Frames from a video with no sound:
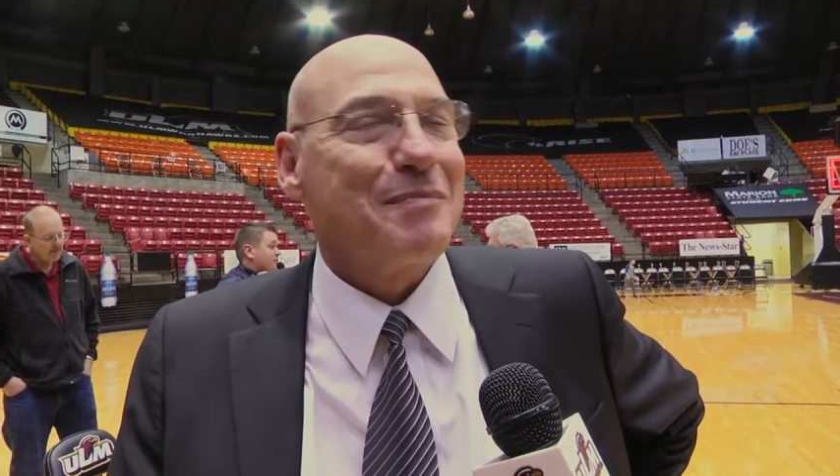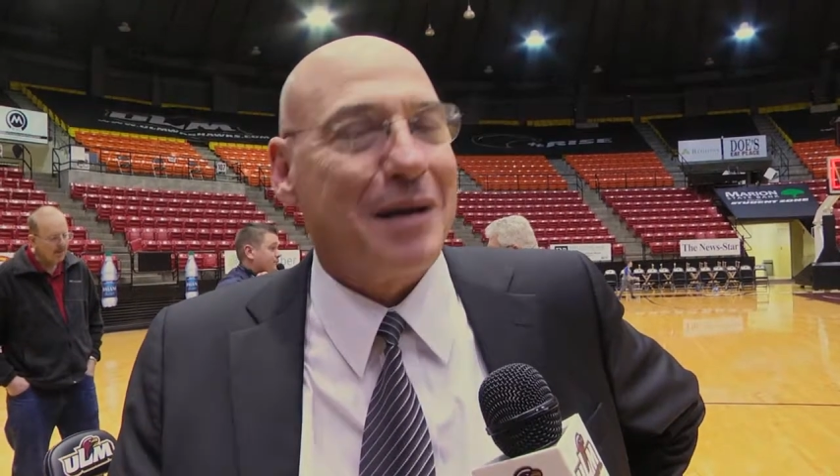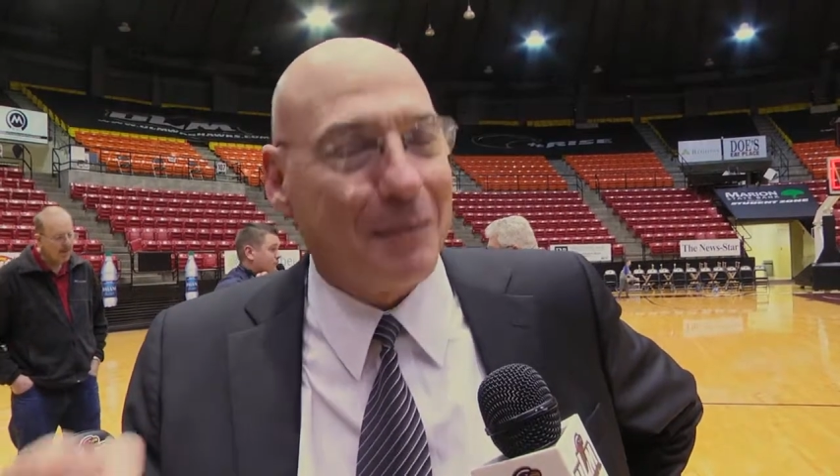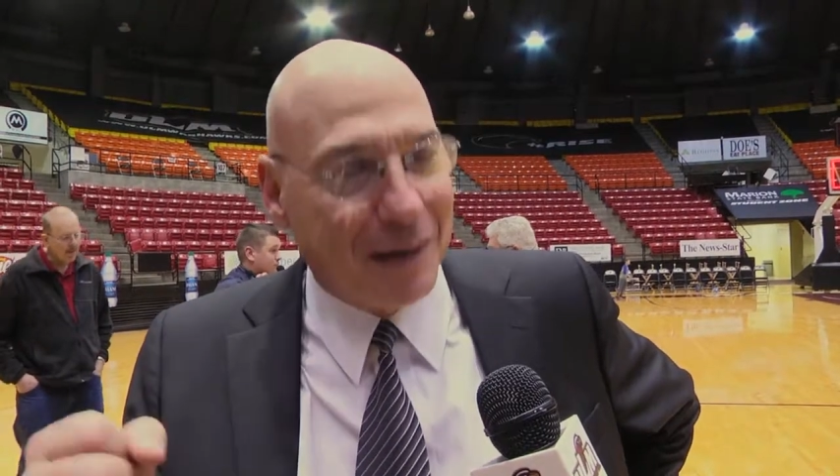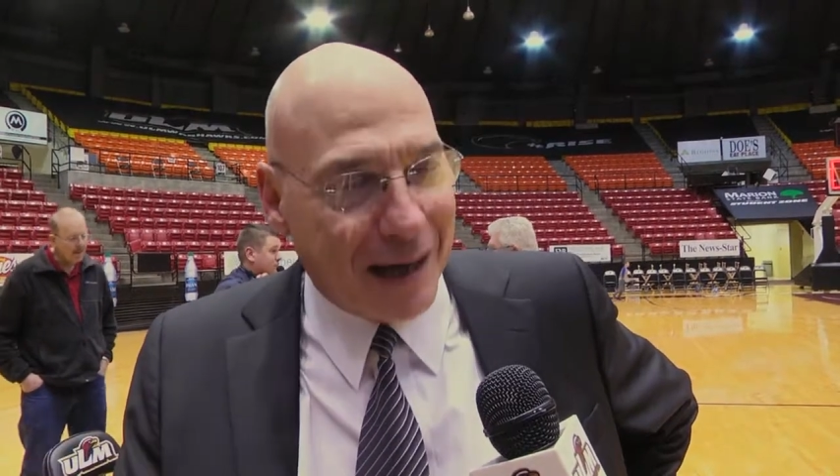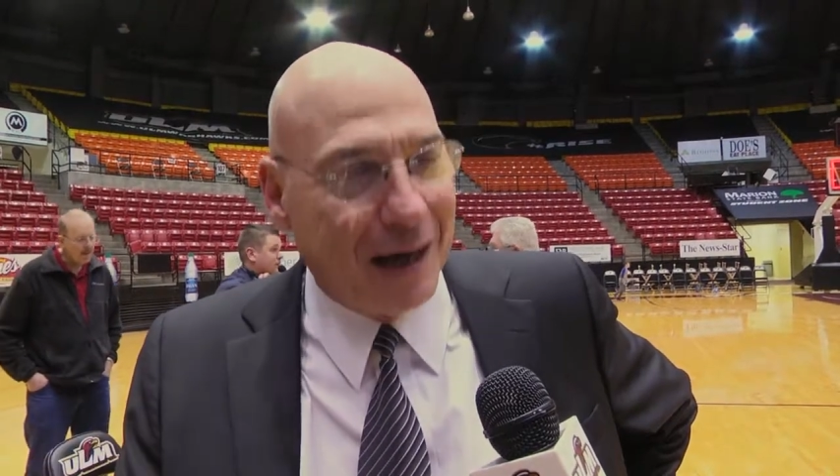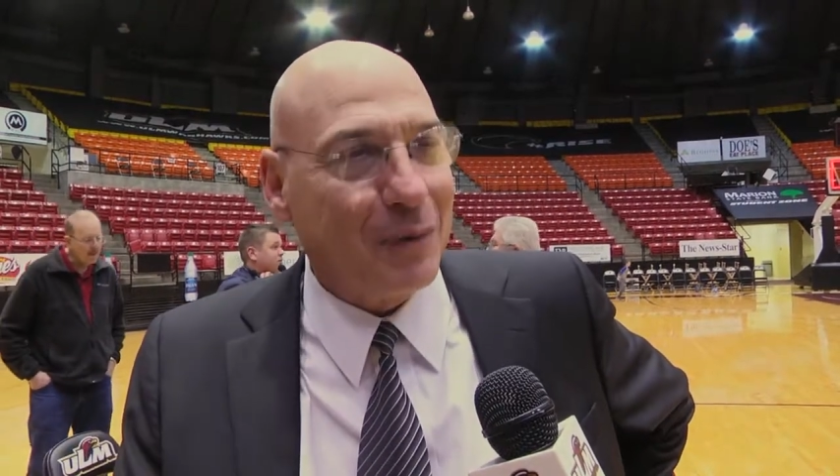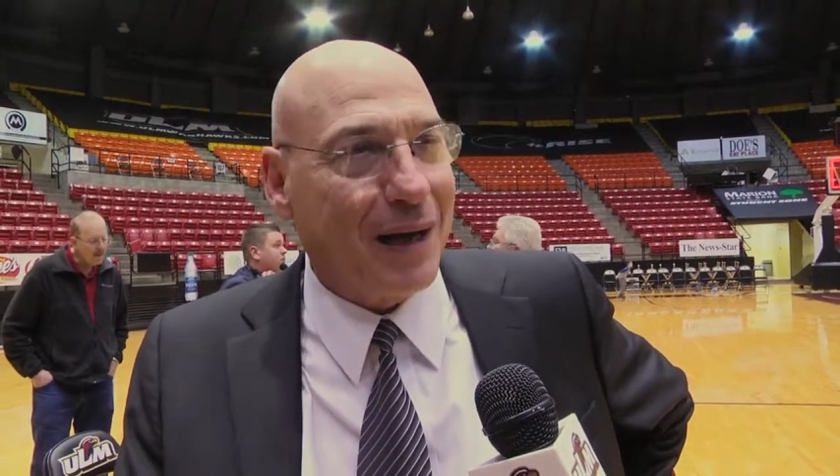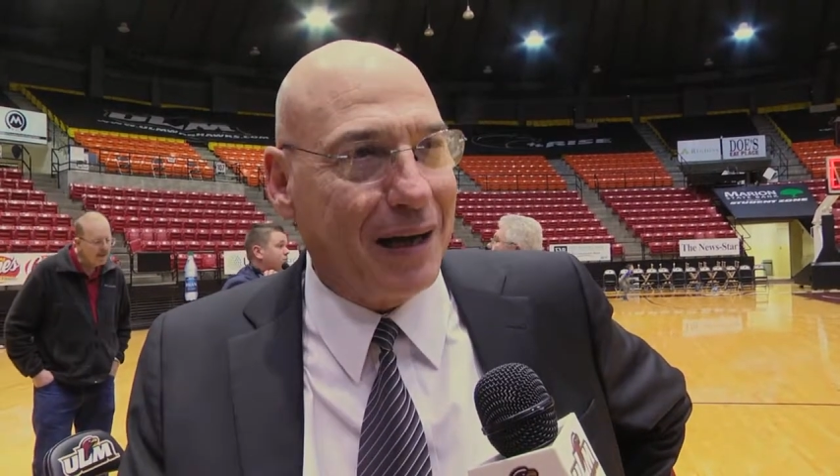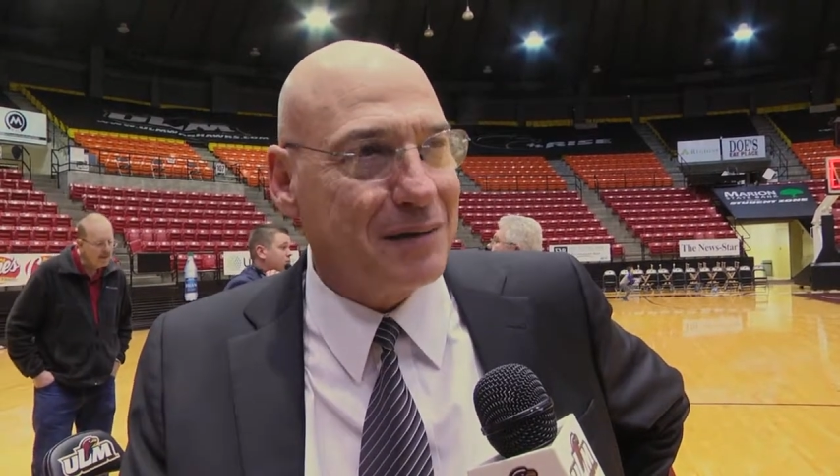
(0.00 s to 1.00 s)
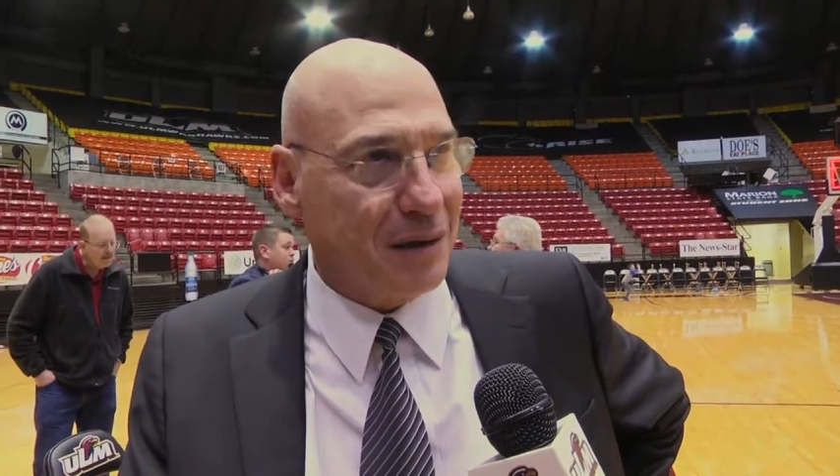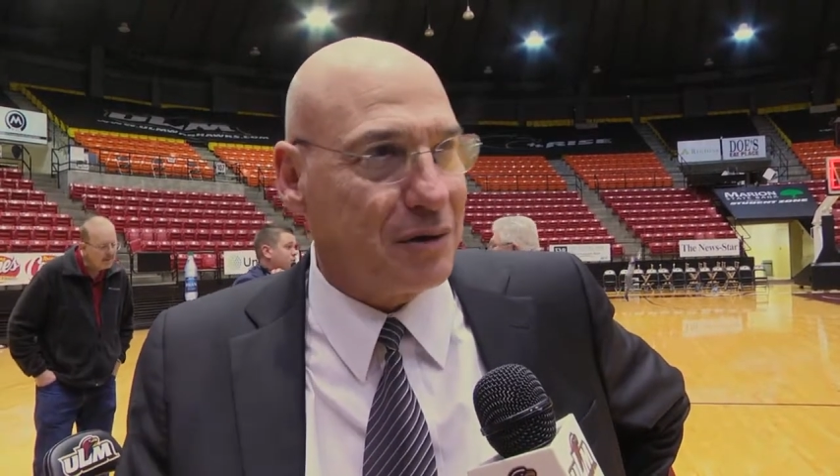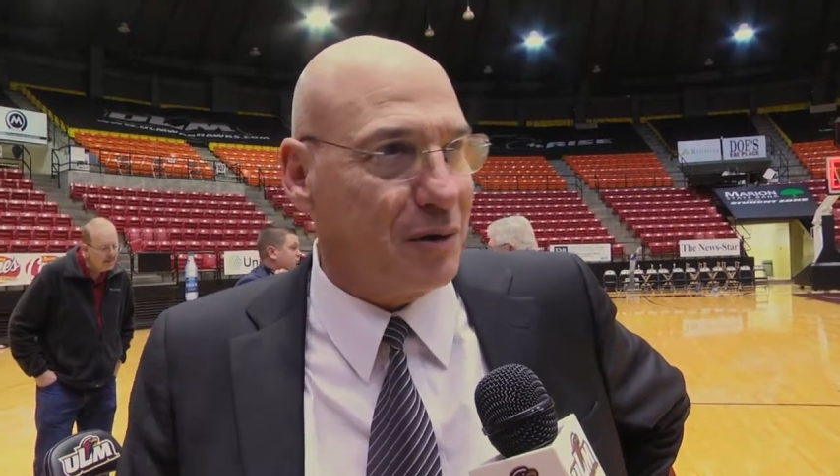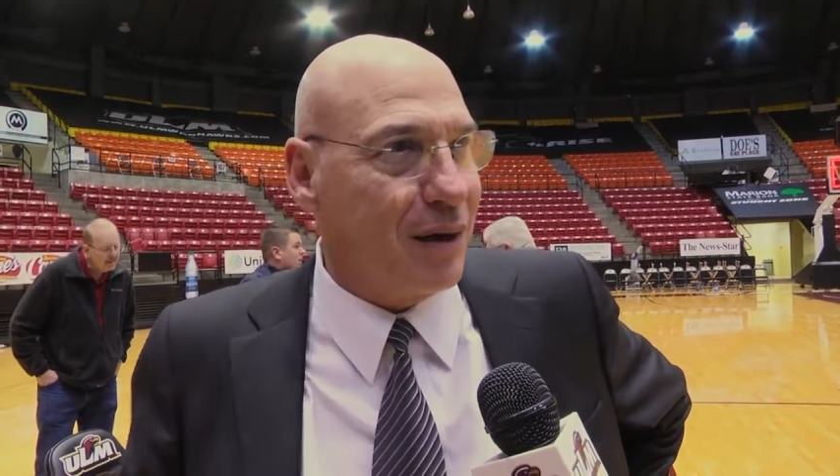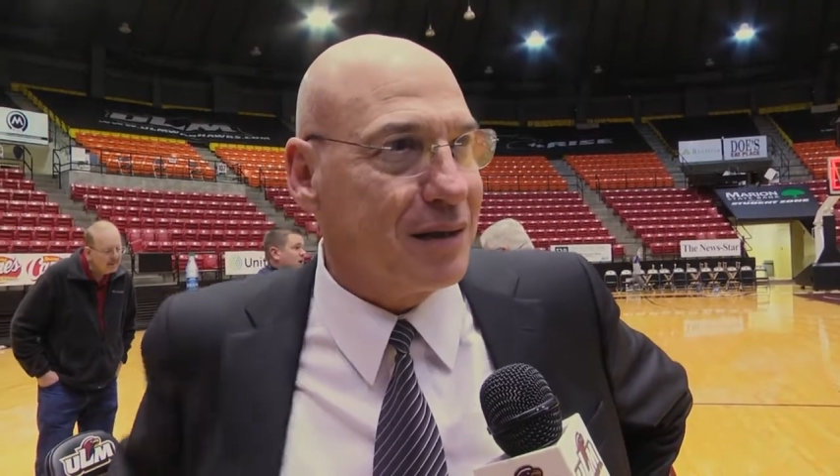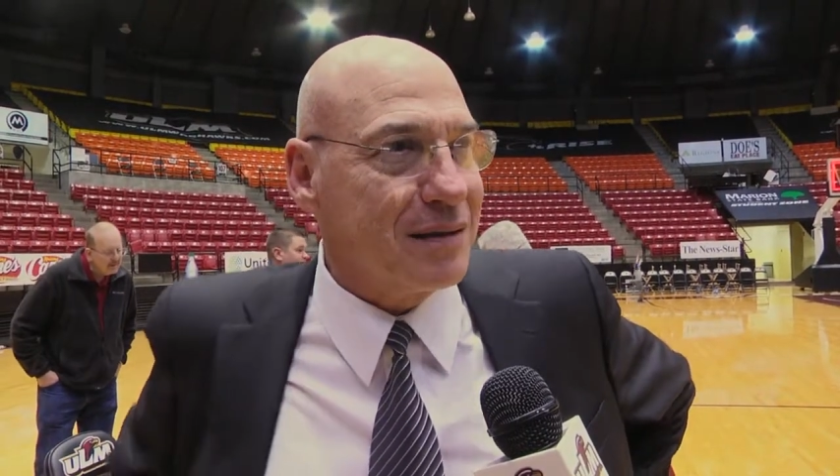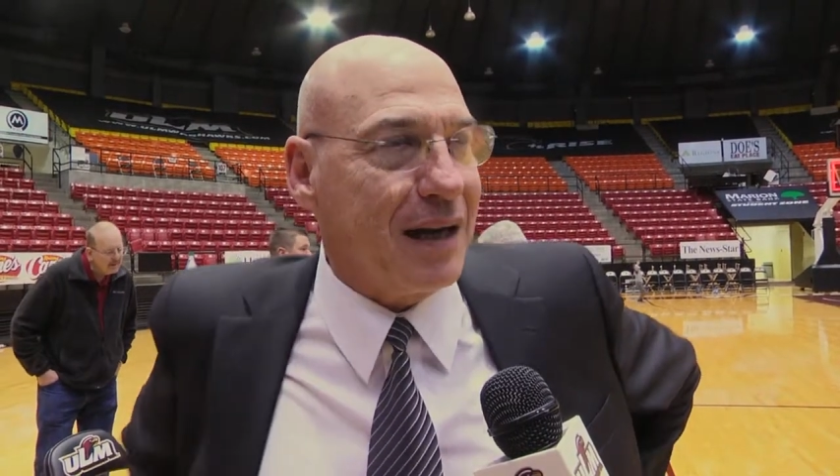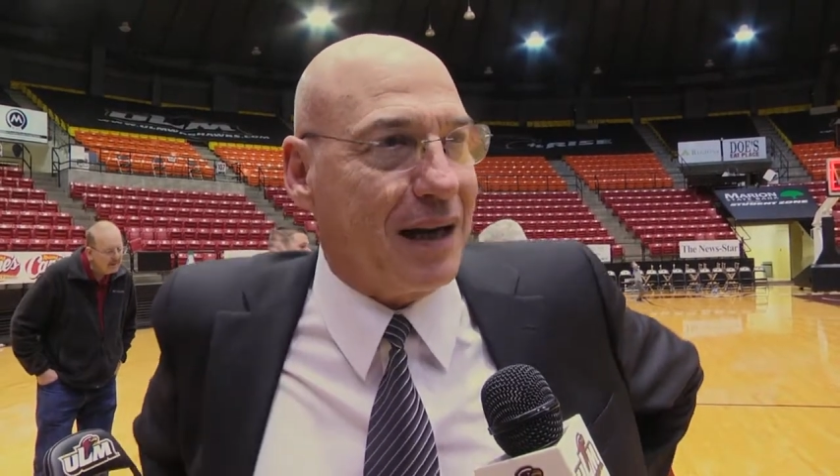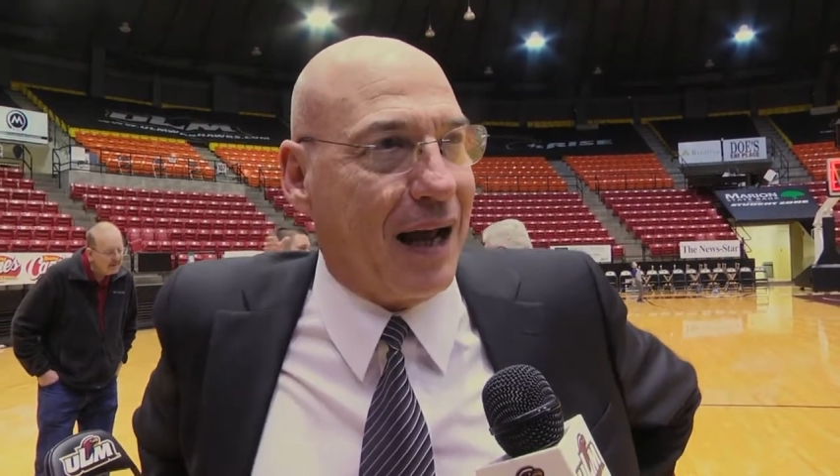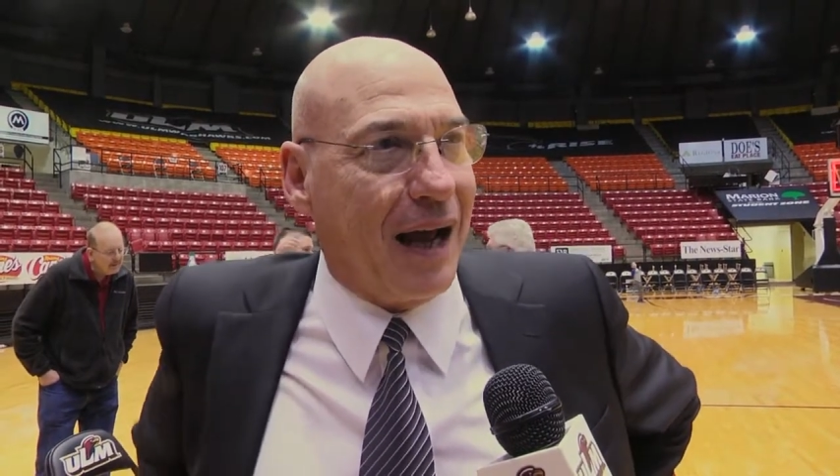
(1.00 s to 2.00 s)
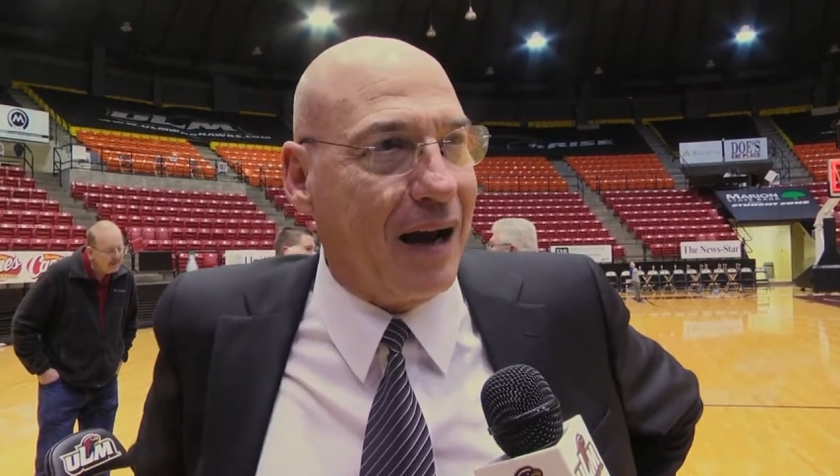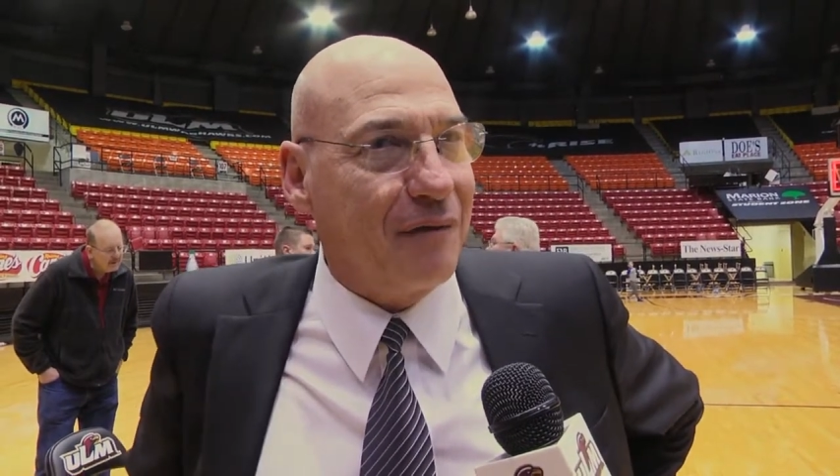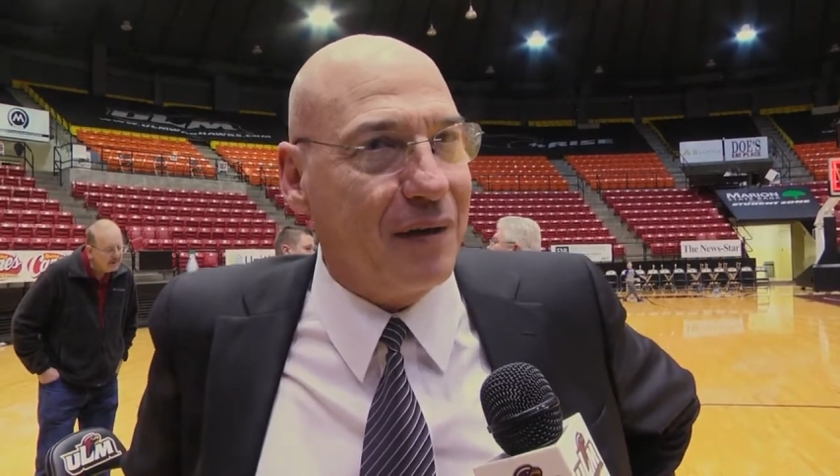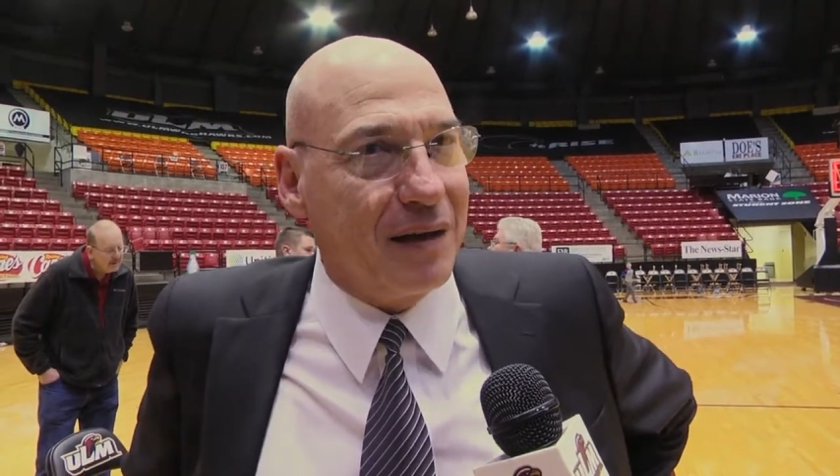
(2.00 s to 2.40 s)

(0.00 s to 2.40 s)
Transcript: I'm glad we had such a great second half,